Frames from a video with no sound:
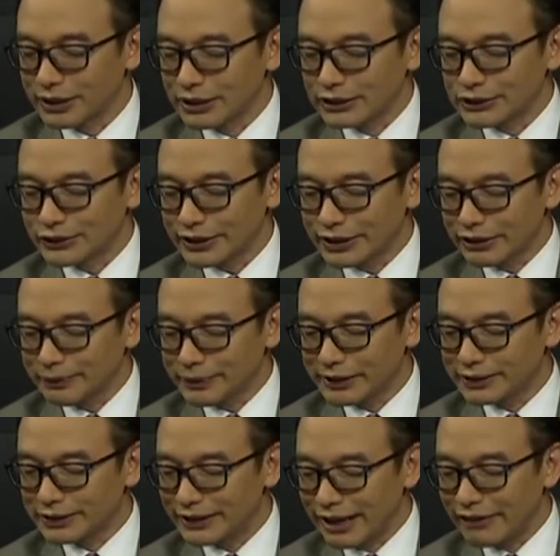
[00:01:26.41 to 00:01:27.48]
So it gives me
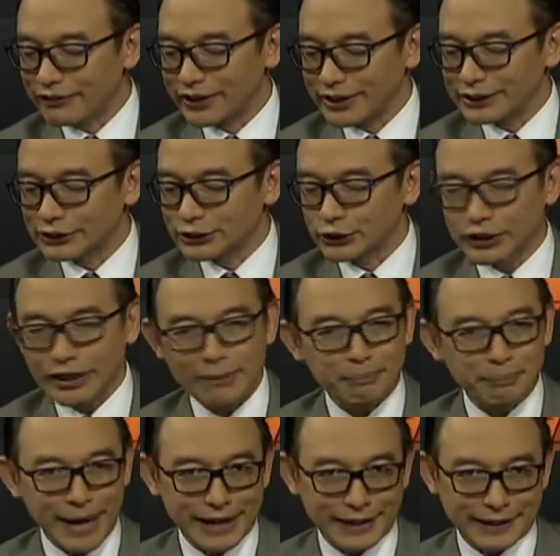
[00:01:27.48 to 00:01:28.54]
a leverage to come
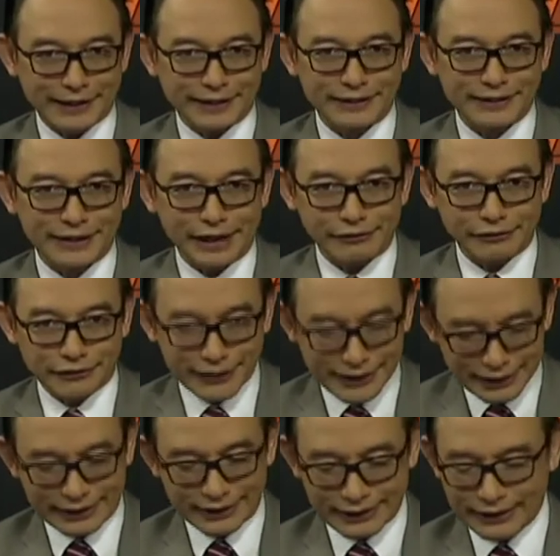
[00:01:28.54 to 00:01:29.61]
back here and
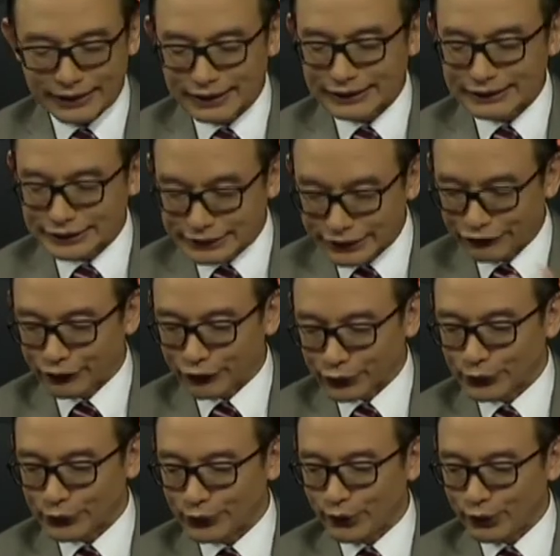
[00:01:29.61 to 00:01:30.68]
really sift
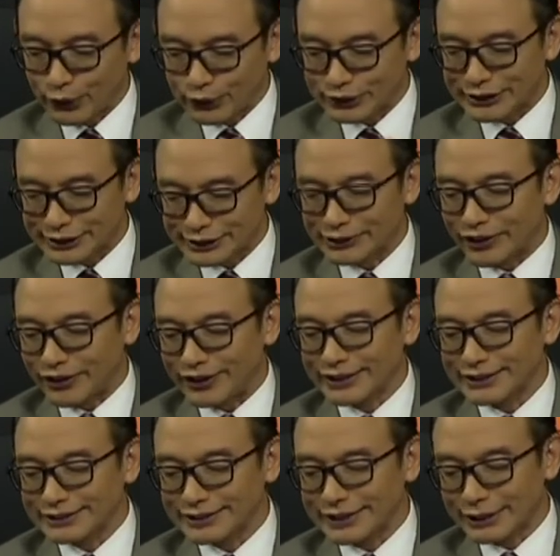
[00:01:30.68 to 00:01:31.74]
through all this
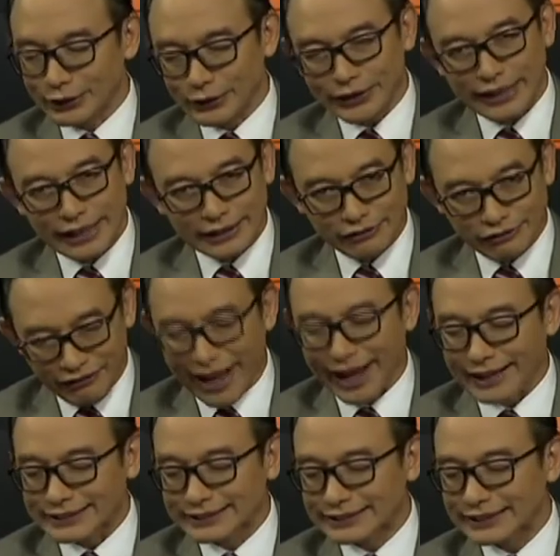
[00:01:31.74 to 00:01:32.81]
noise and look at the
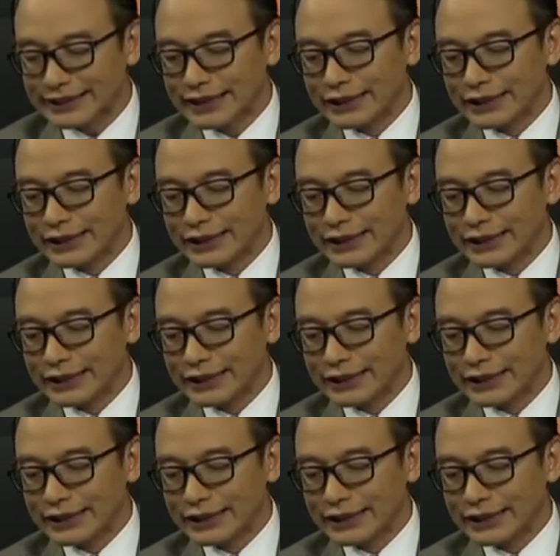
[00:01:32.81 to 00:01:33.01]
facts.